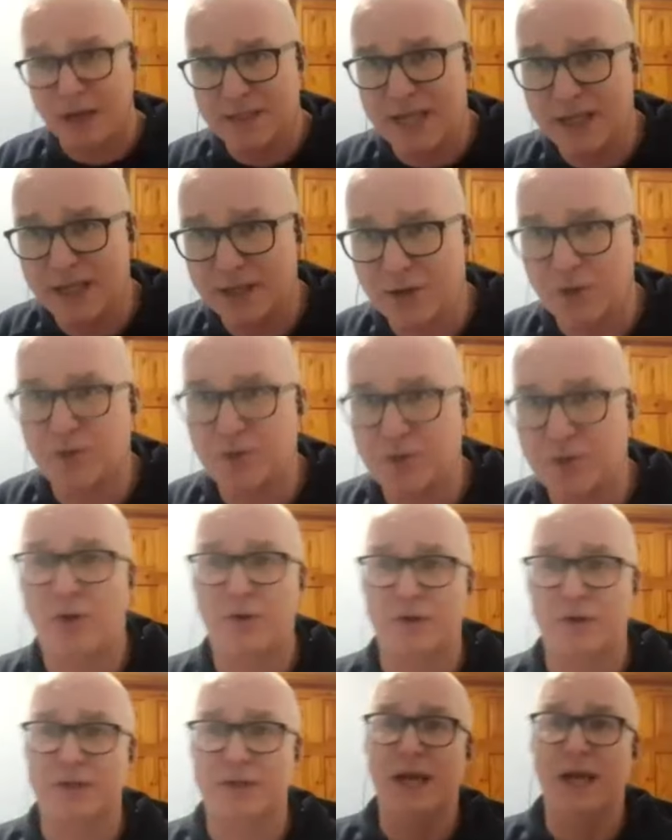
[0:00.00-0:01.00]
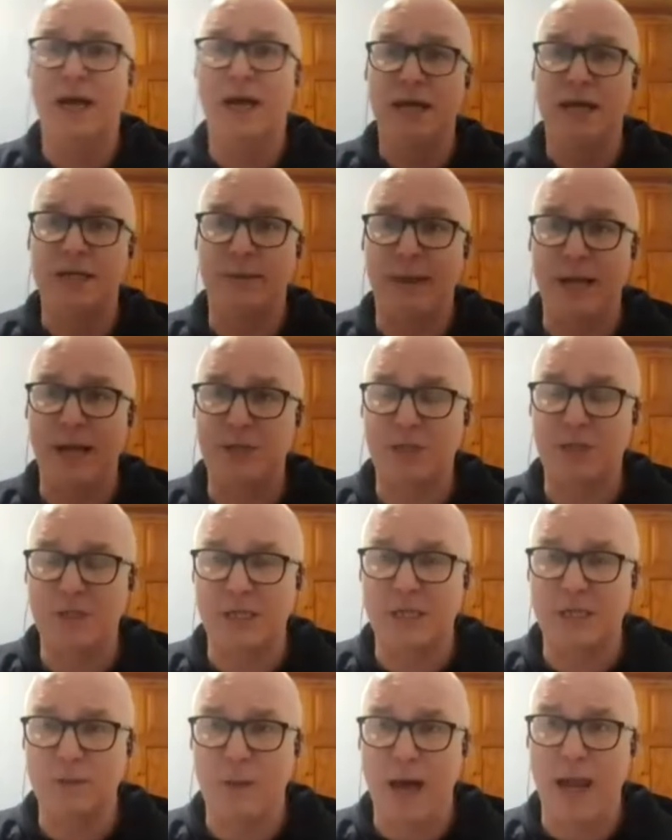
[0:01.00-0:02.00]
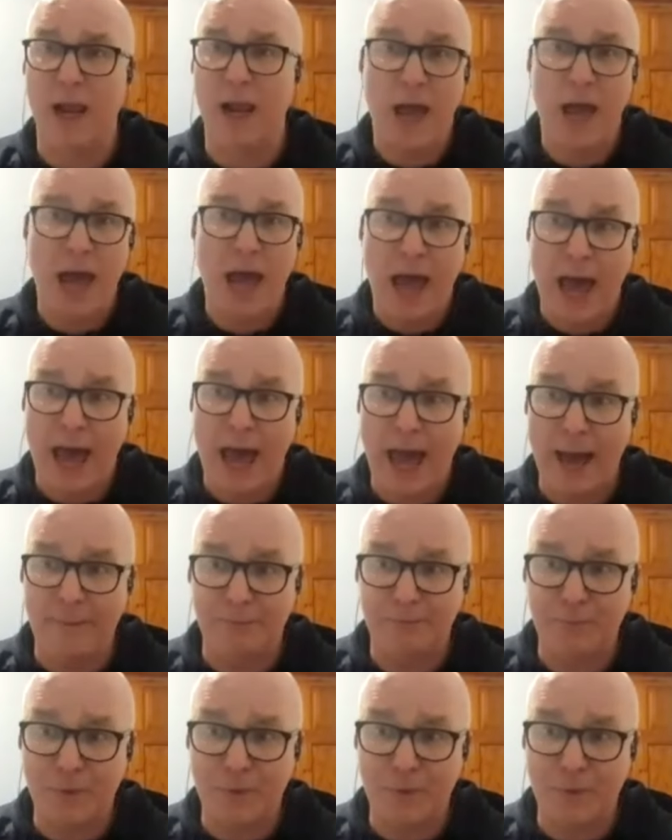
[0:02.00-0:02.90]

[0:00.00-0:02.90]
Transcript: sending their daughters to matches as well. Yeah, um,